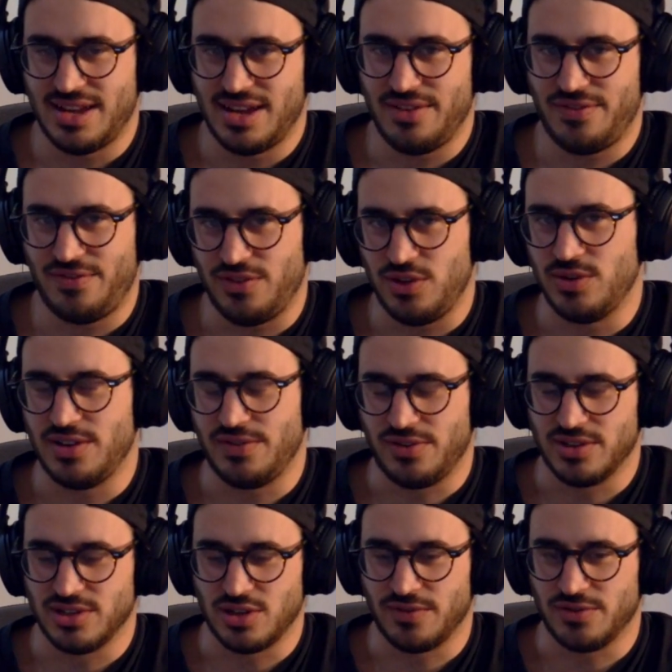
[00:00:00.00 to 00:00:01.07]
a few
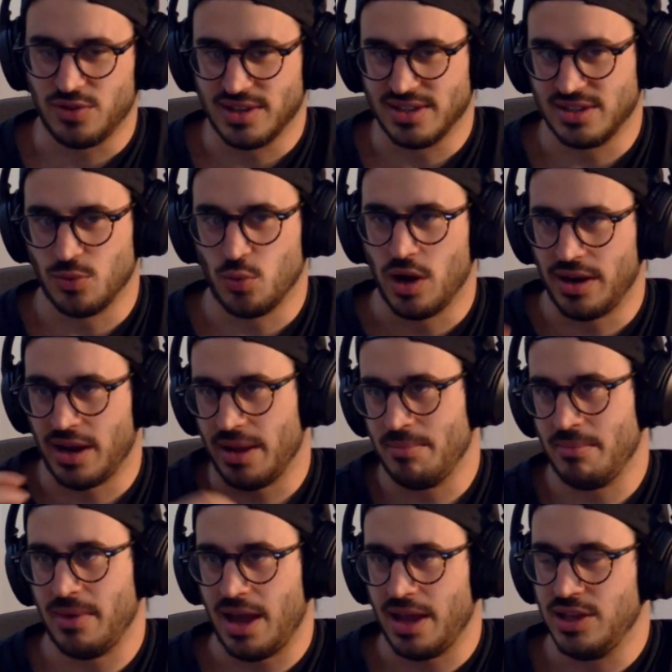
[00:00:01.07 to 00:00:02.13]
different softwares. The
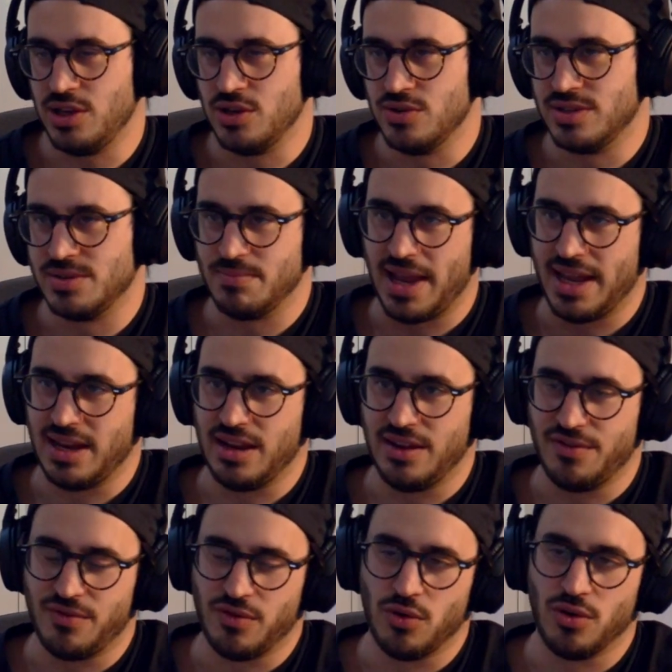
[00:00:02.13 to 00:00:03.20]
one I use
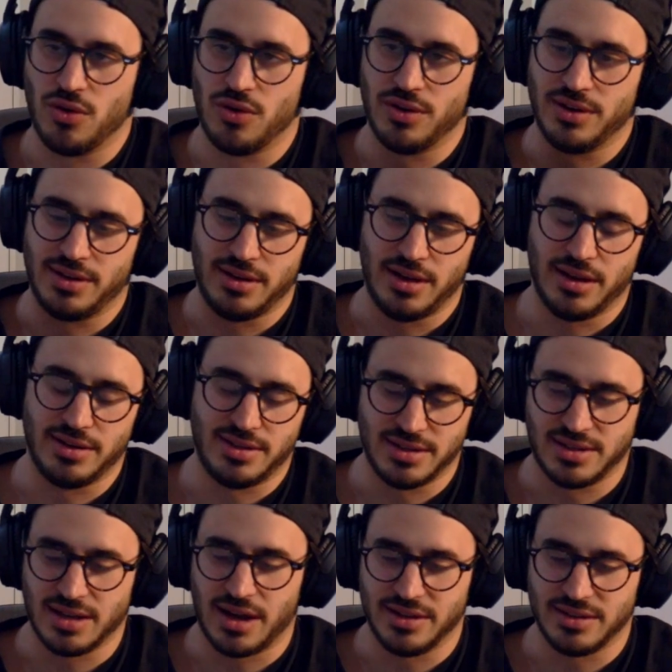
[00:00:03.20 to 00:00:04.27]
mainly for
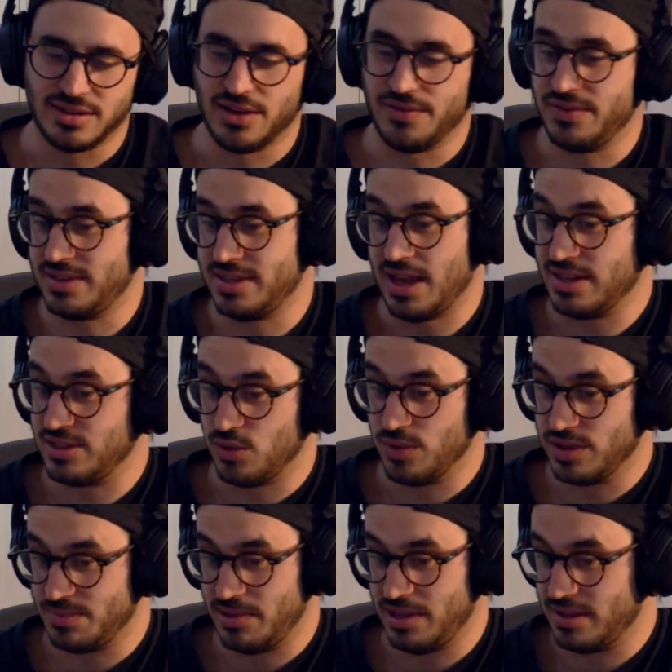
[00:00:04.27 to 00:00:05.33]
design stuff has
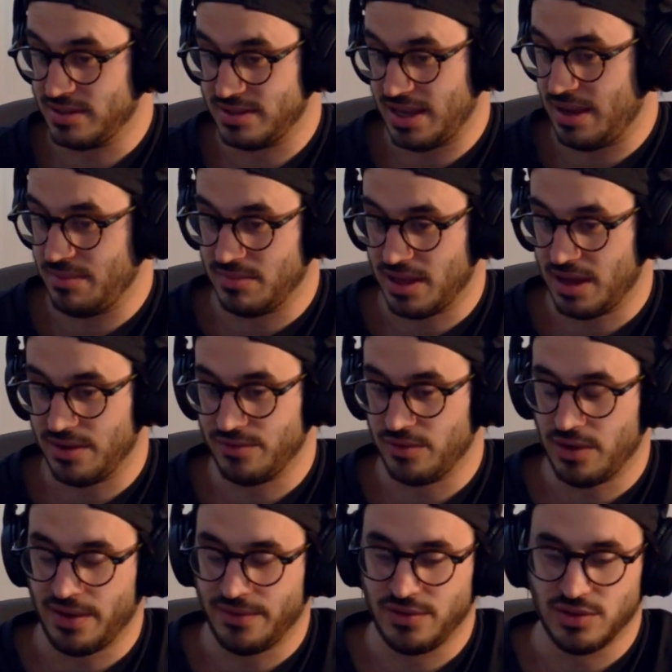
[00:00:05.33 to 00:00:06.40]
always been the same that
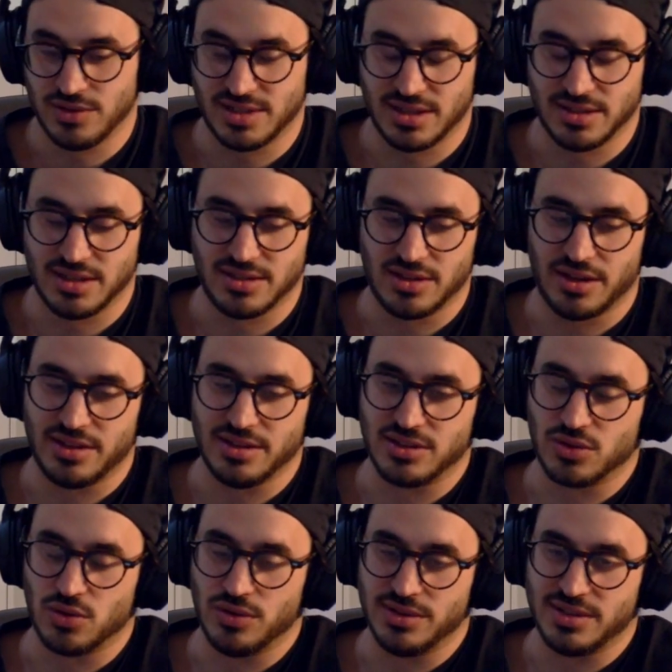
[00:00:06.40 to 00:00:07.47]
I've used since I started. It's
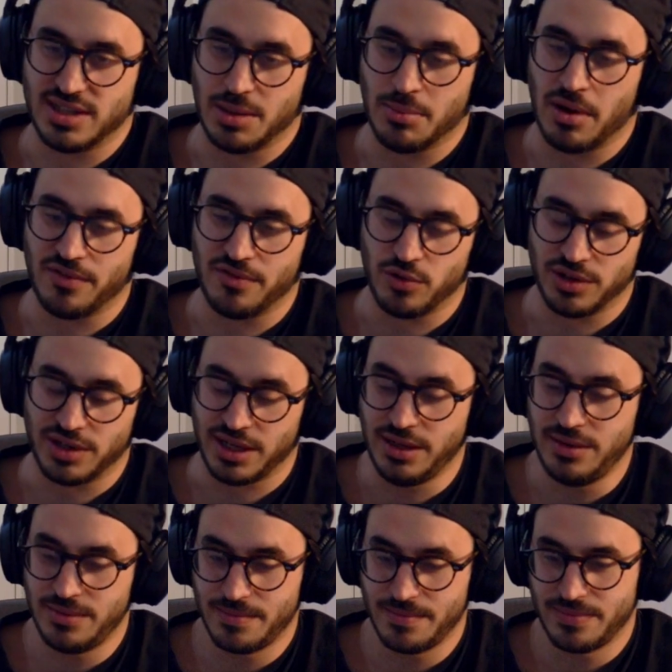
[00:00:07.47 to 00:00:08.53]
called Cinema
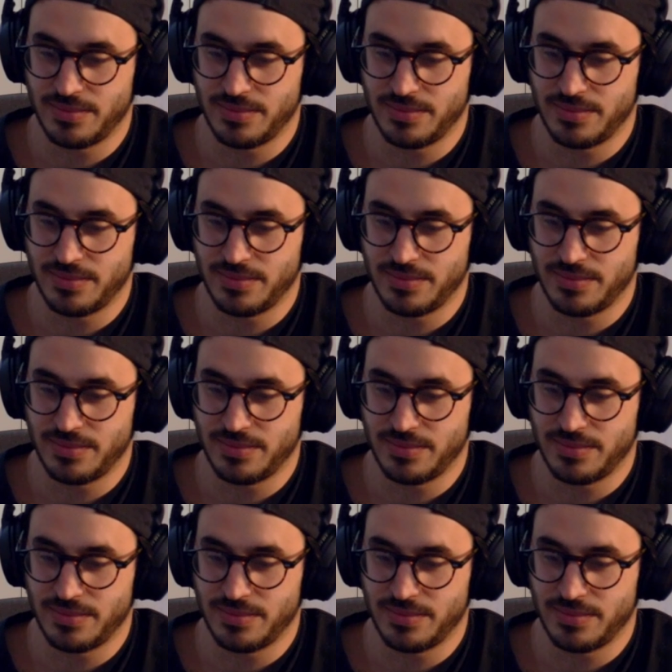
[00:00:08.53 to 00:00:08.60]
4D.